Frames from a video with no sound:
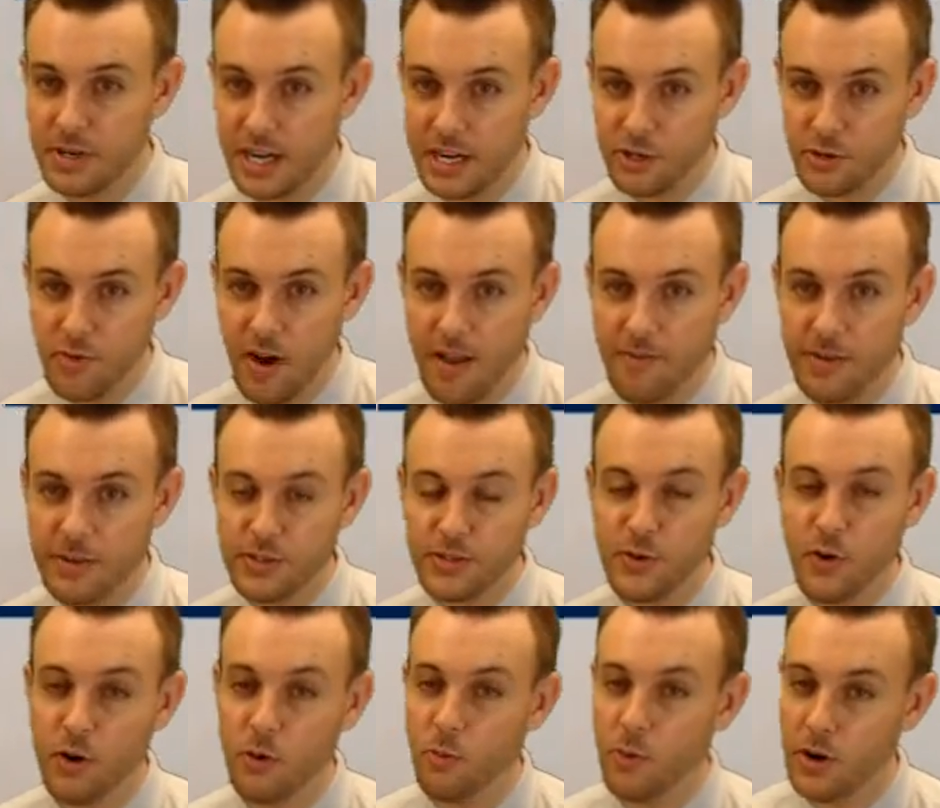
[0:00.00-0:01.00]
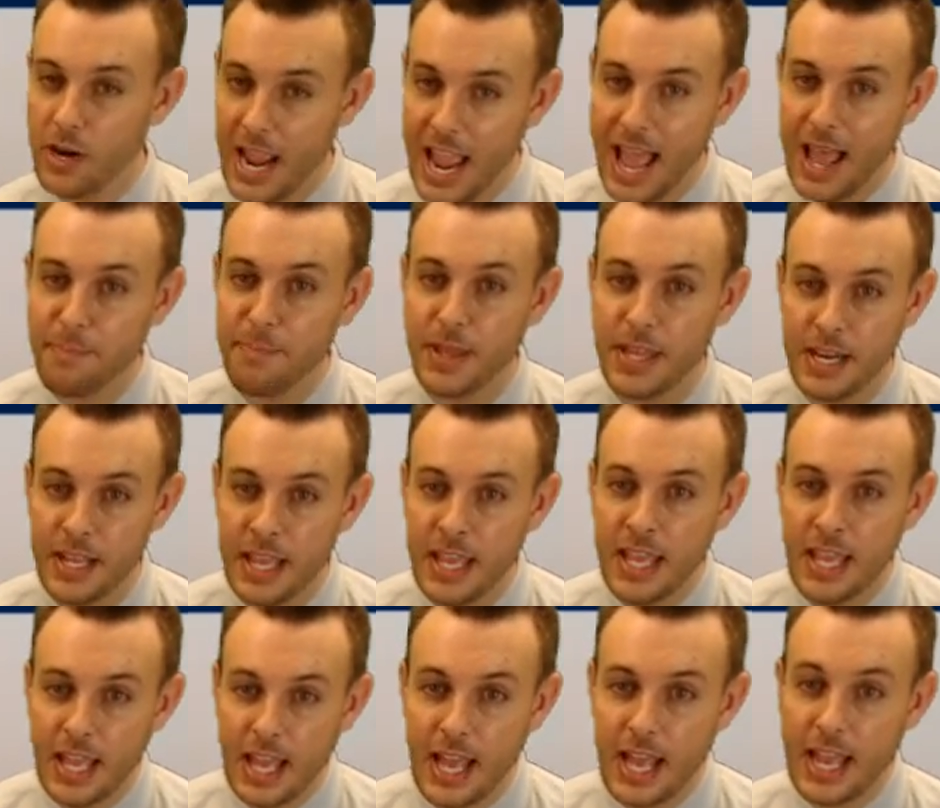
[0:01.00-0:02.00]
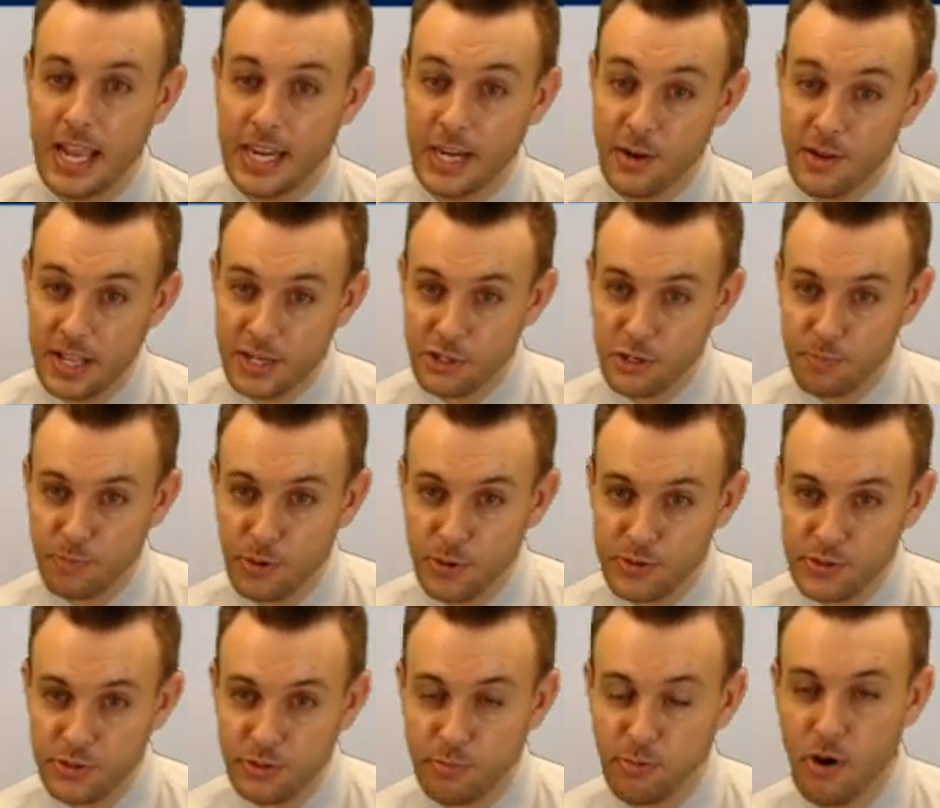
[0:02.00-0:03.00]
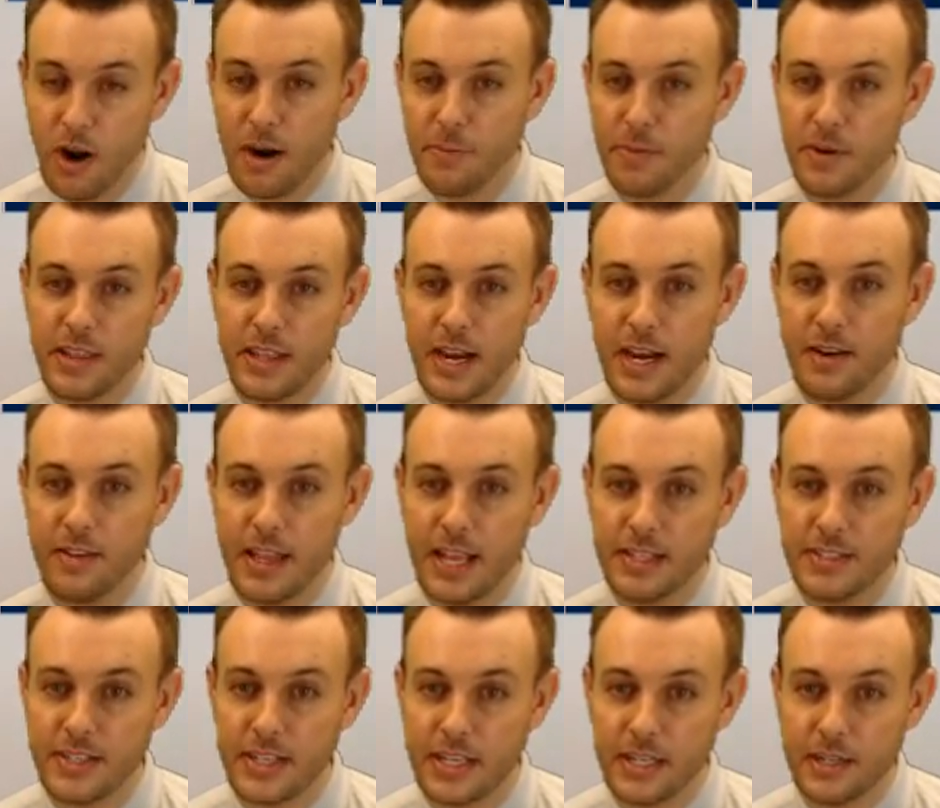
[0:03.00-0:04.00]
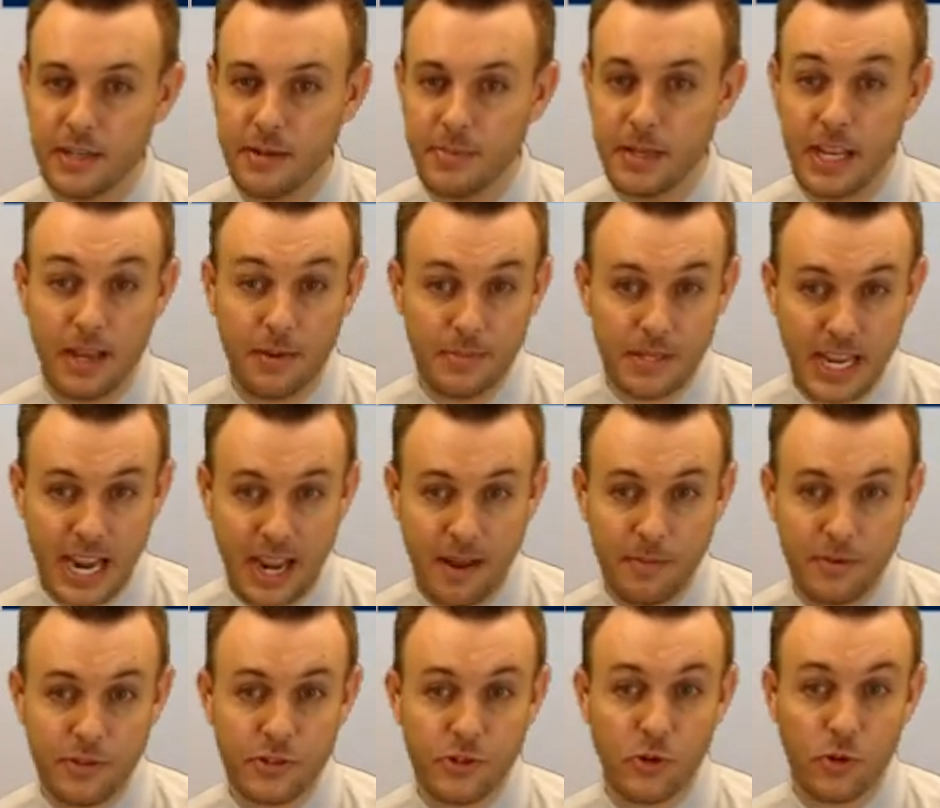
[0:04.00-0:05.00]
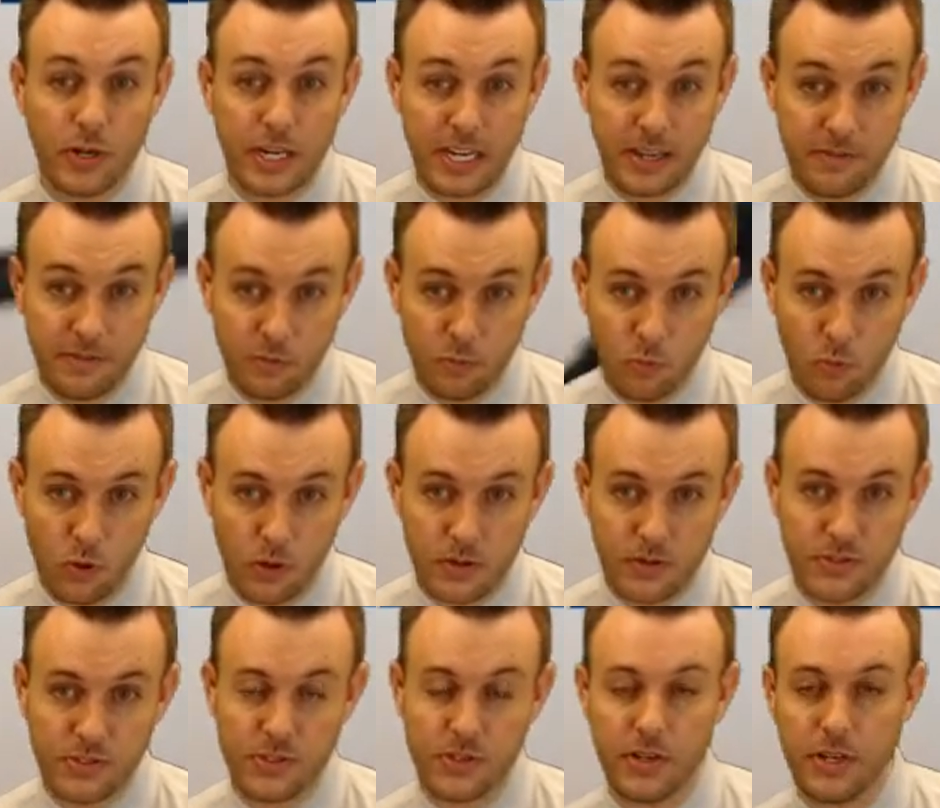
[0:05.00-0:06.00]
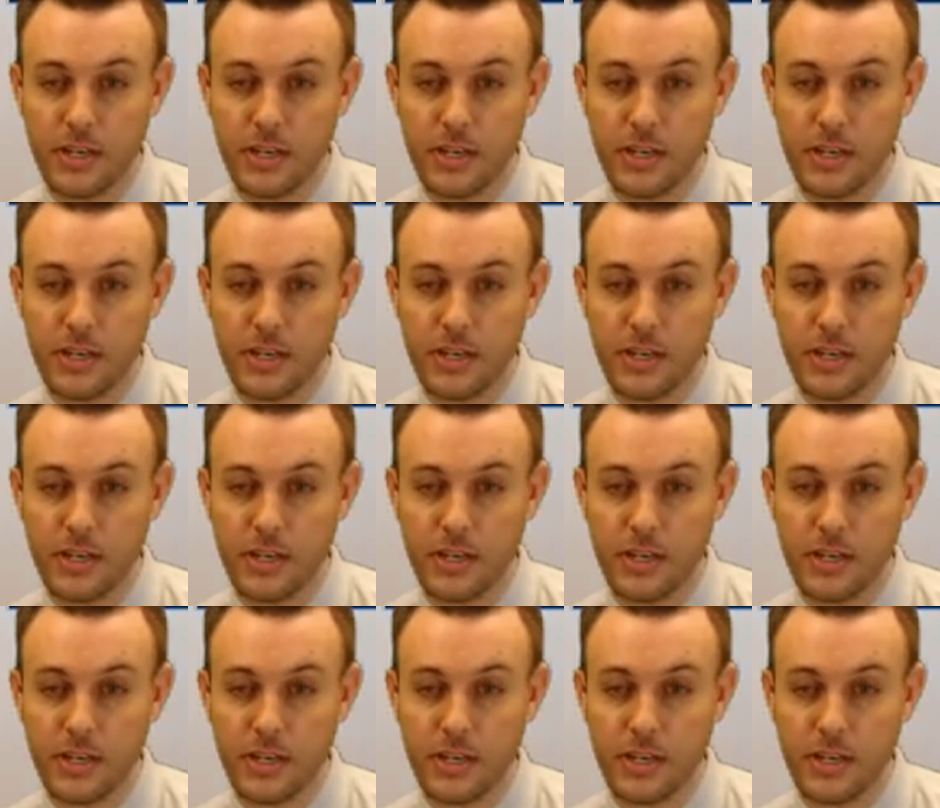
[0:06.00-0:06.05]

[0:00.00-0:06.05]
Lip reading: kind of traffic scenario were to happen, that's your personal property there that could become damaged or even worse. So